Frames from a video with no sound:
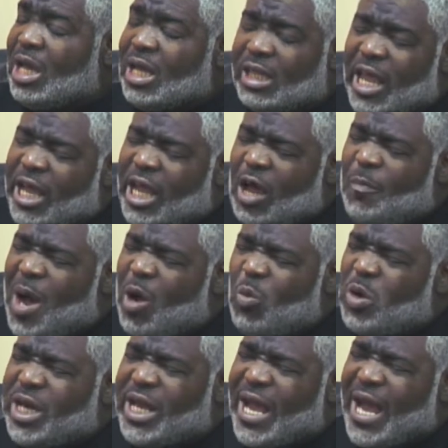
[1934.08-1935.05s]
Think about
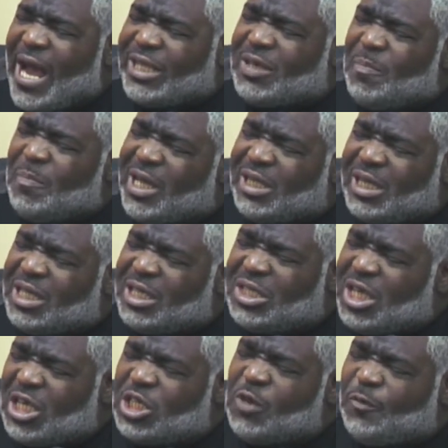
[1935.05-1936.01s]
when he had to make the
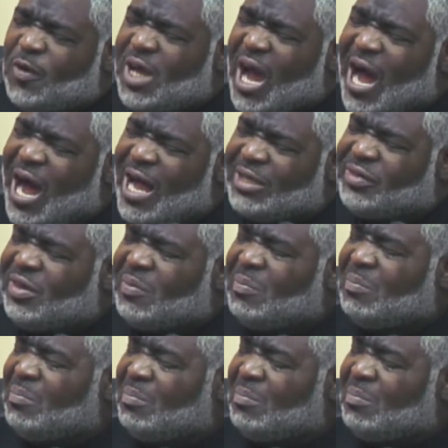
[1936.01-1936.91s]
decision for Qasim.